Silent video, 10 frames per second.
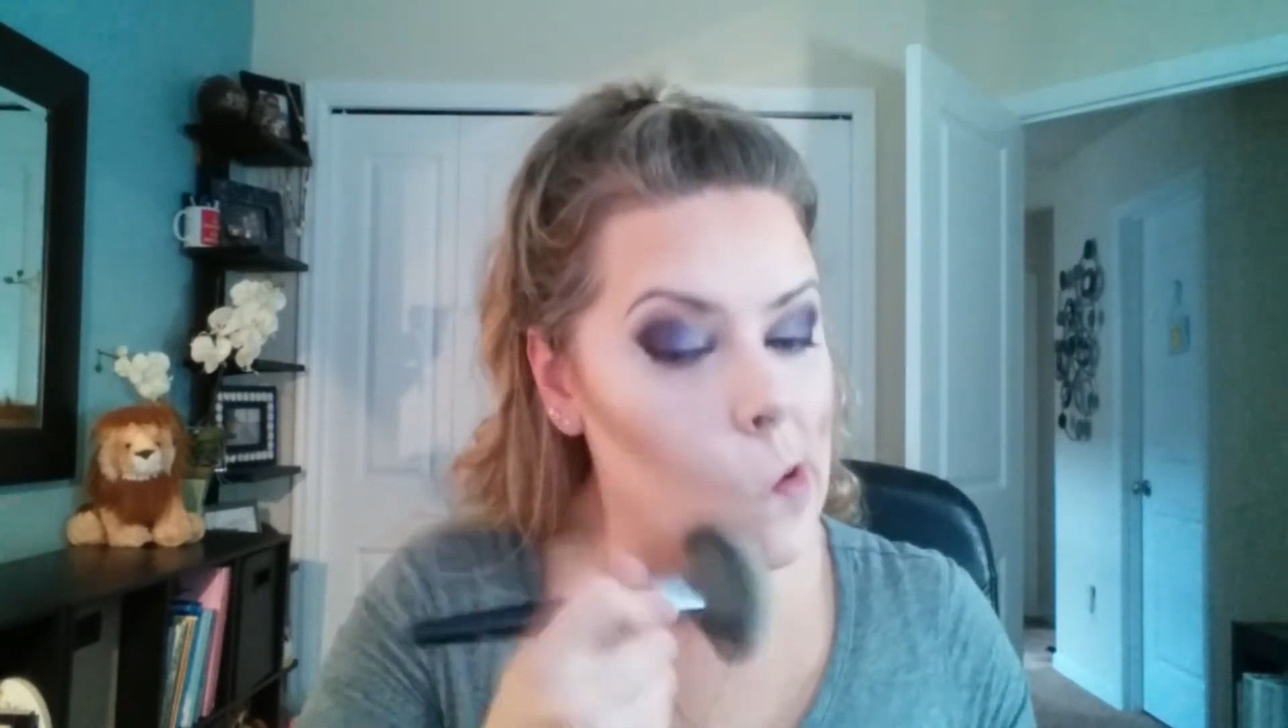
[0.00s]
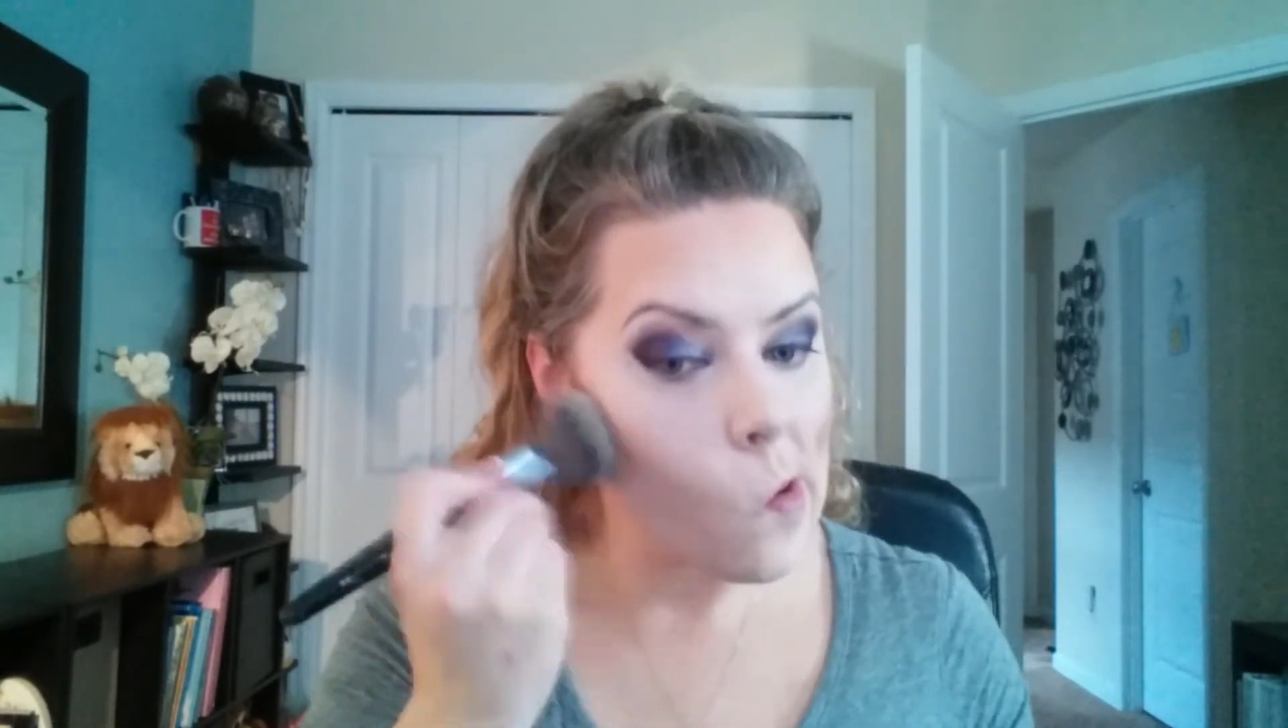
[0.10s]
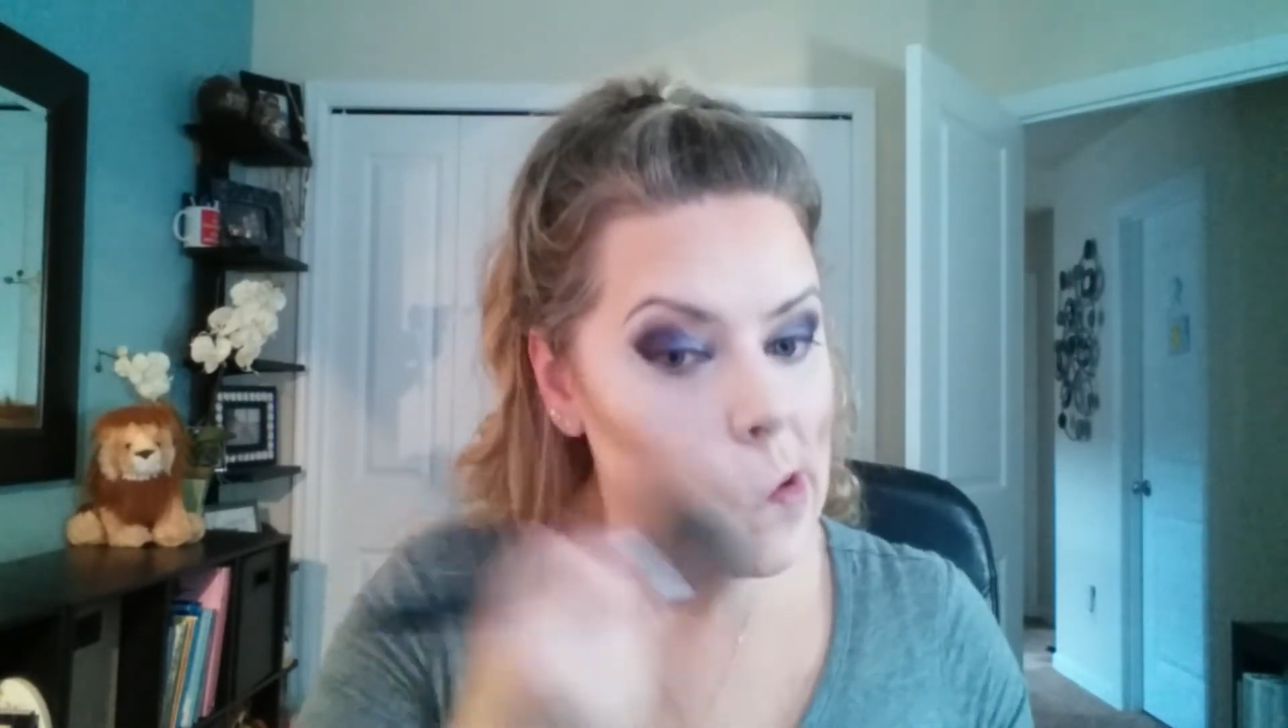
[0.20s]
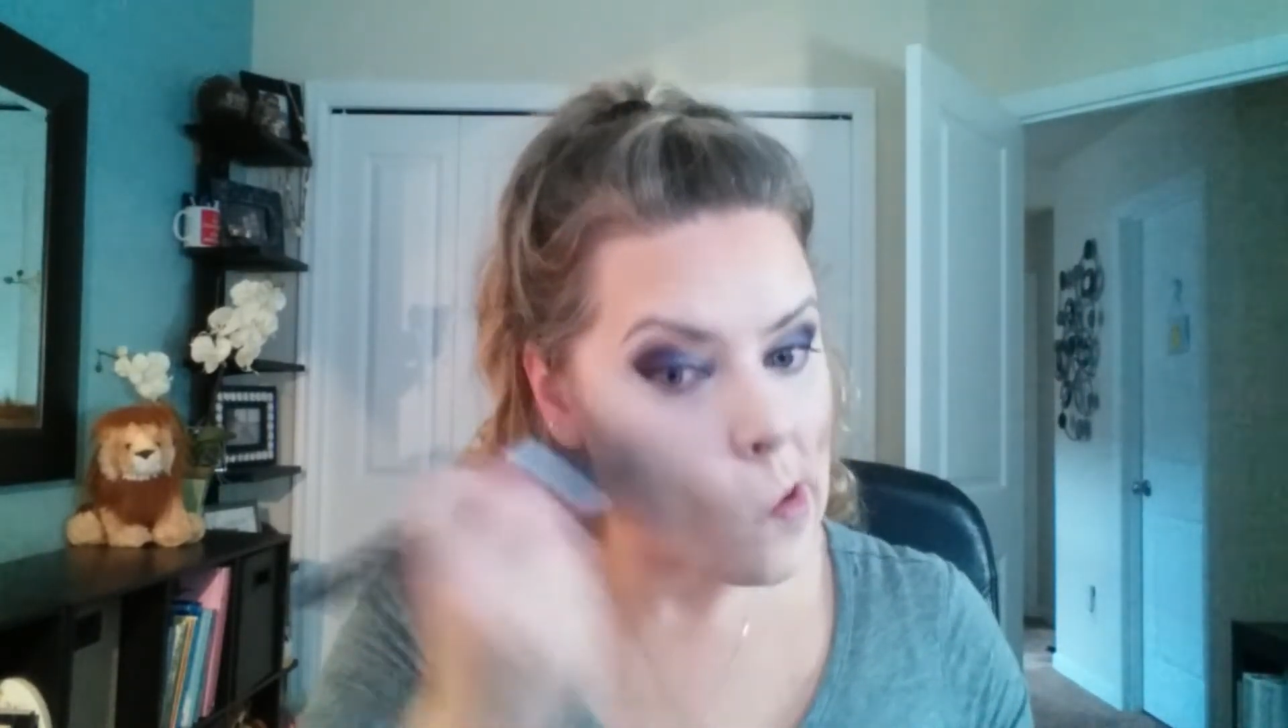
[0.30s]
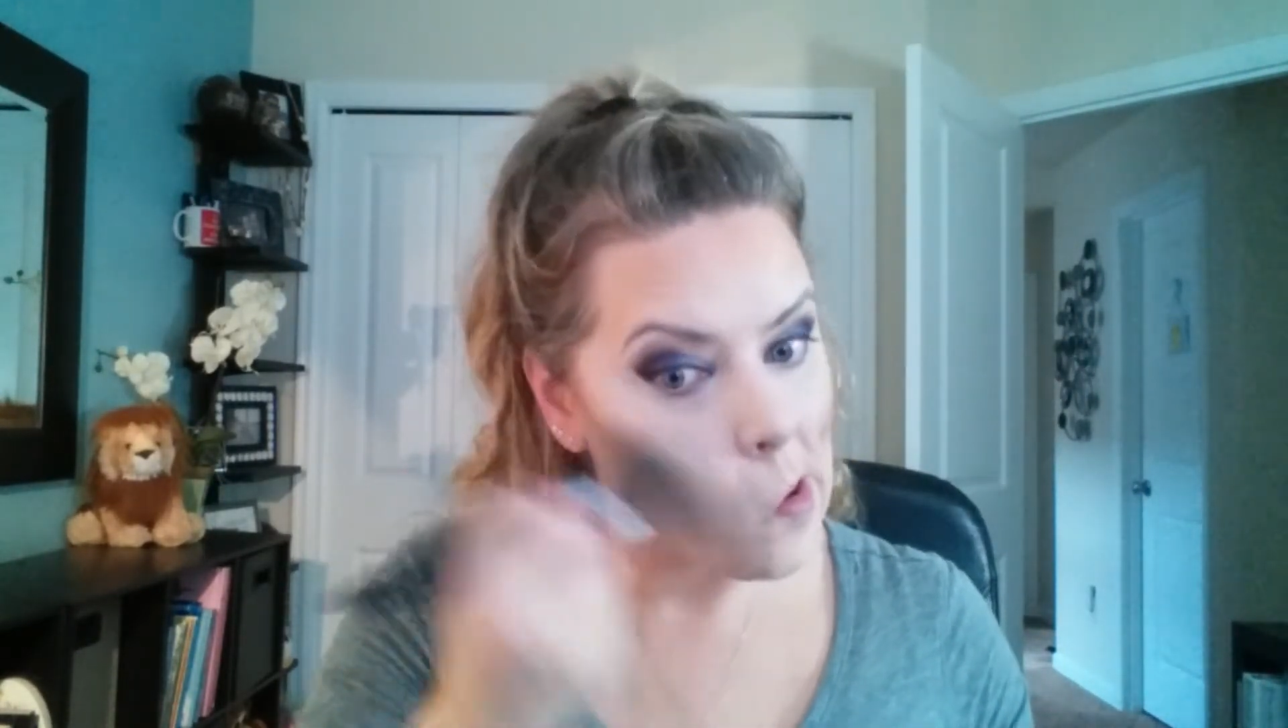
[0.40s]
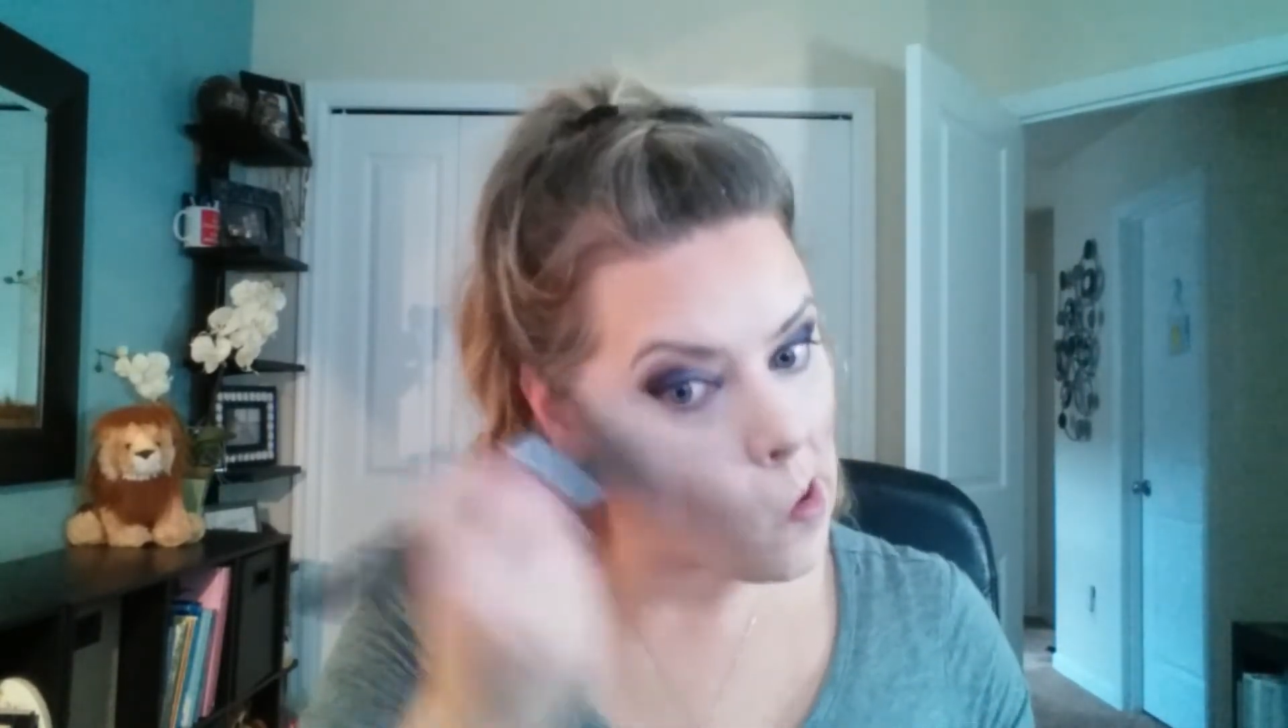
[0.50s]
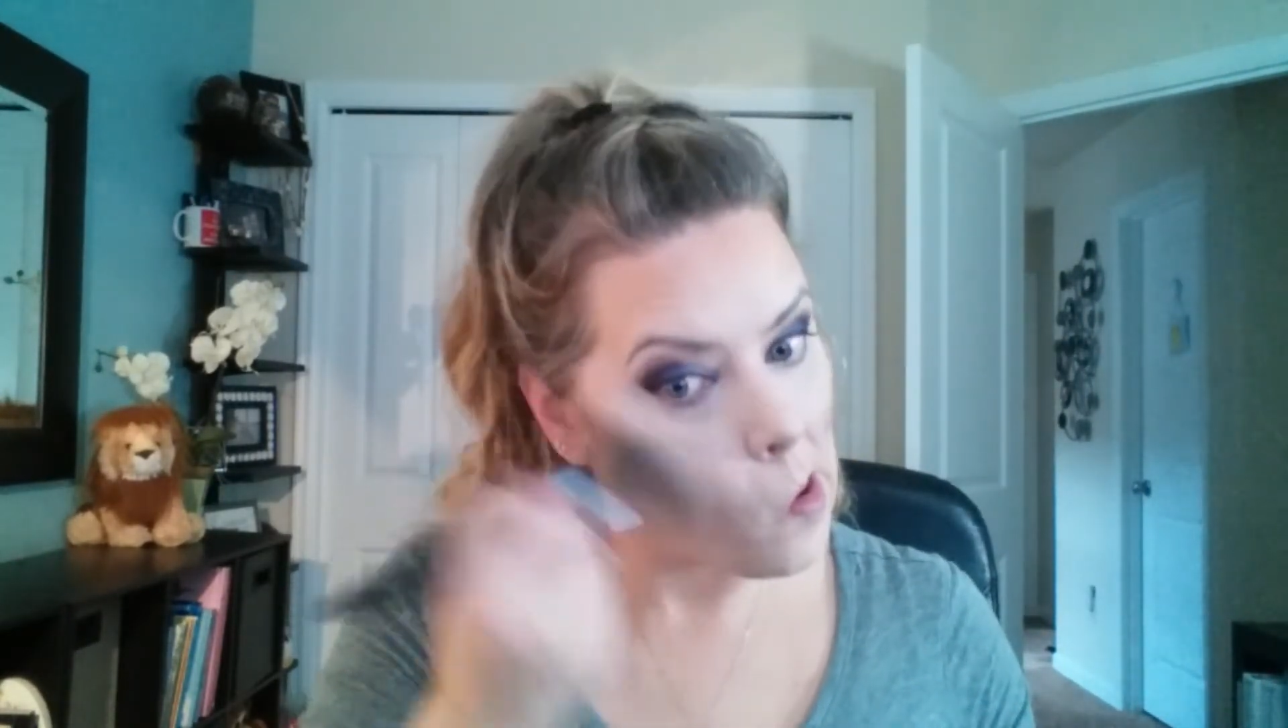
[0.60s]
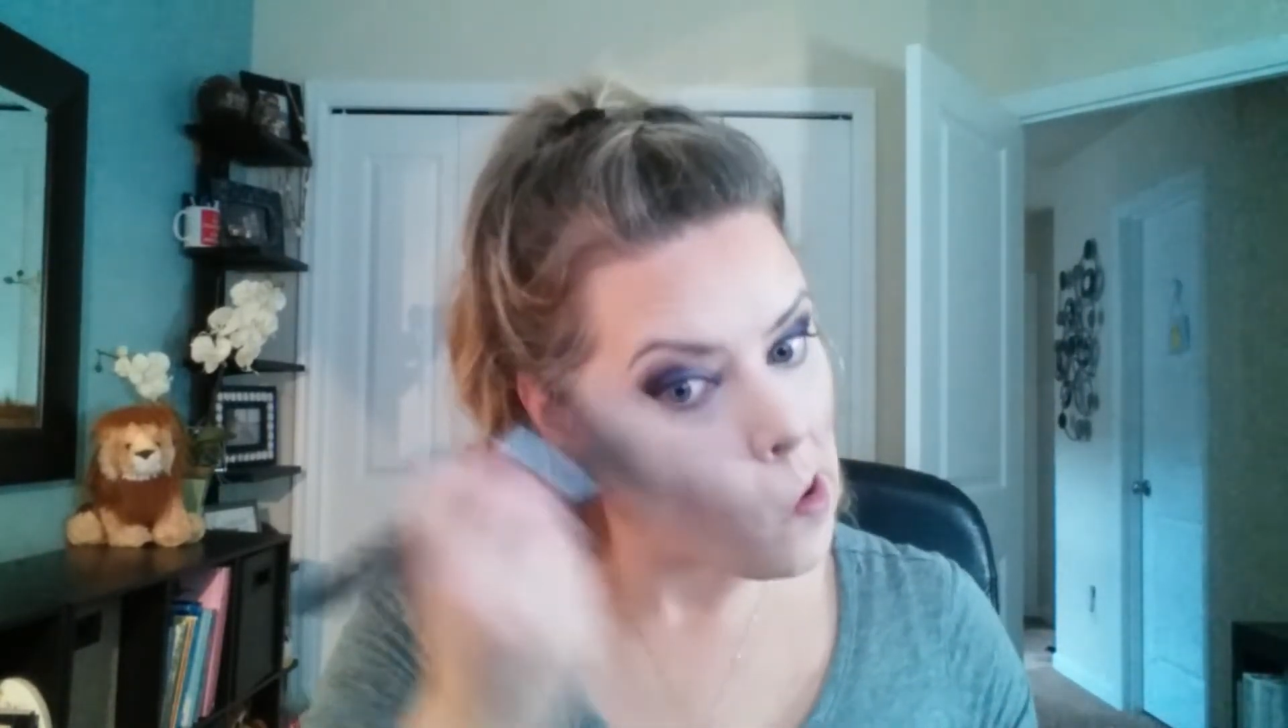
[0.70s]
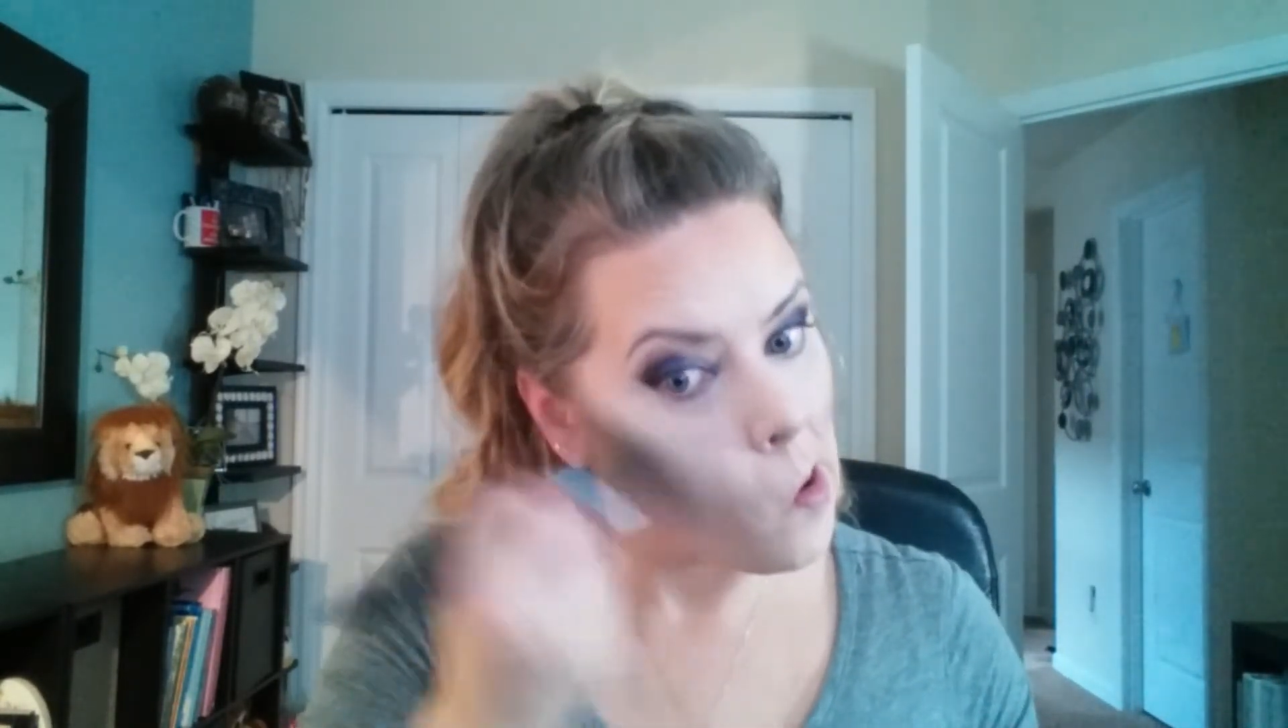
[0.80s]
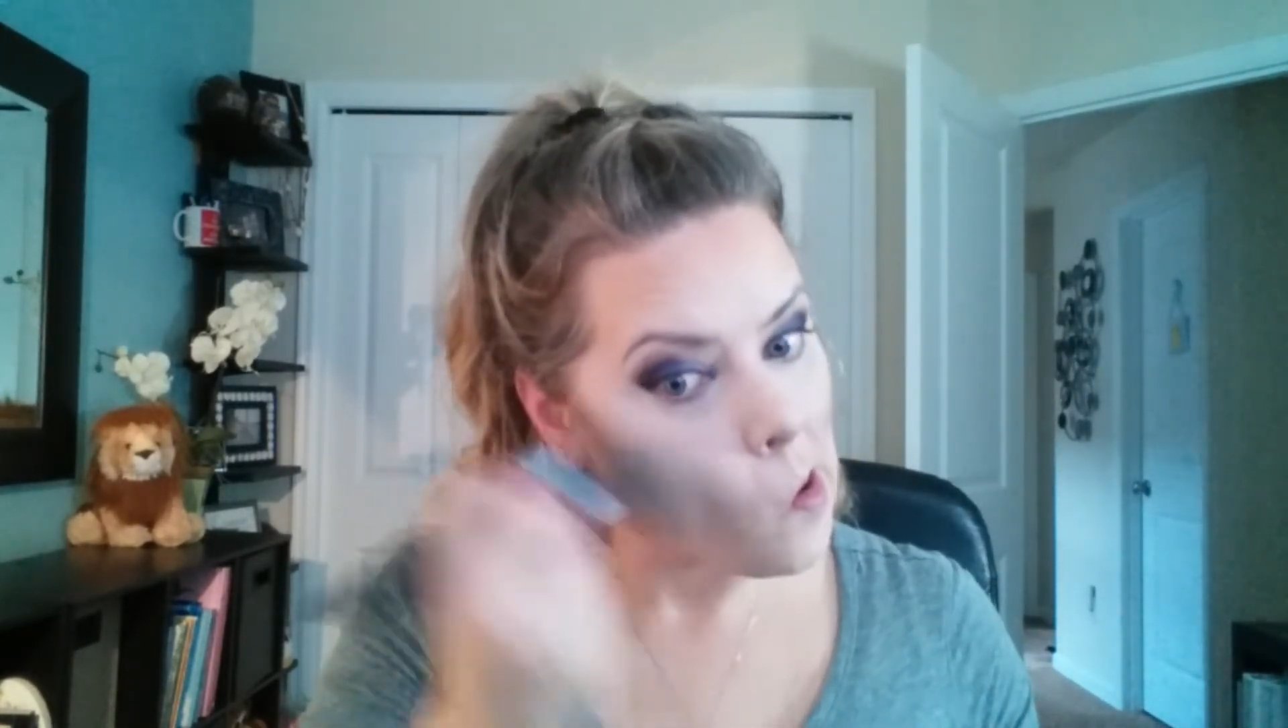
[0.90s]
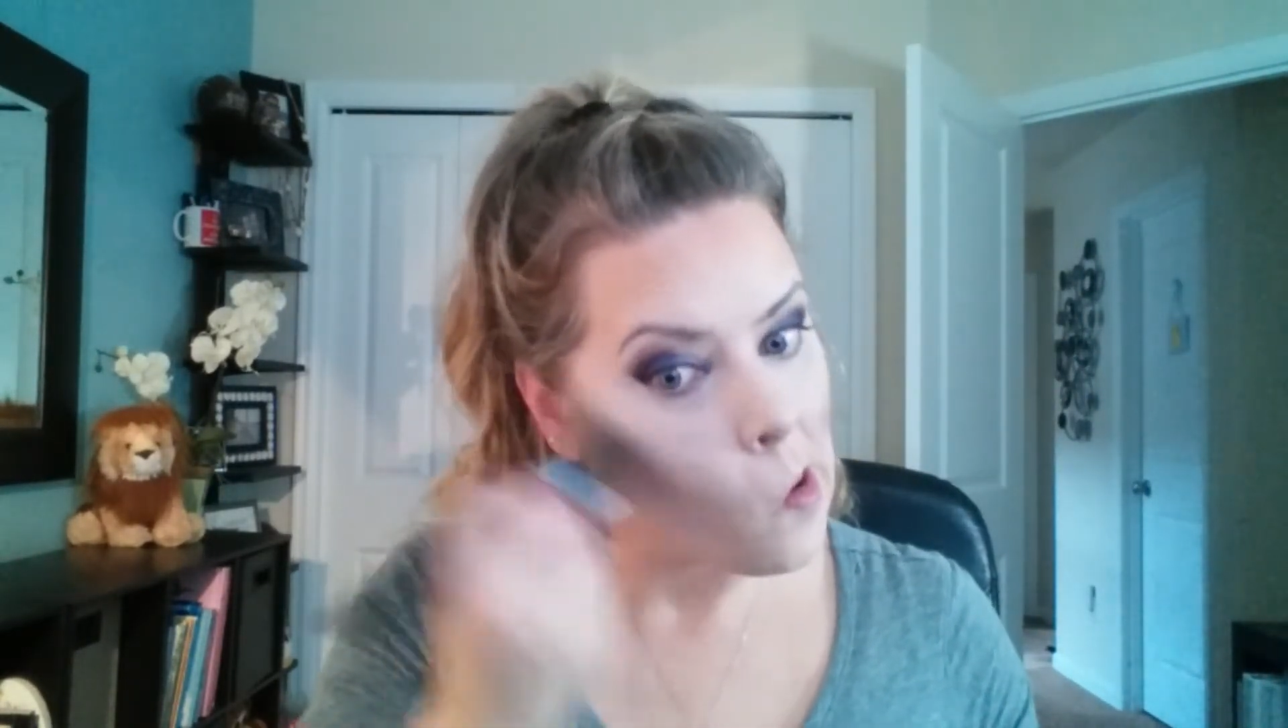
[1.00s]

that harsh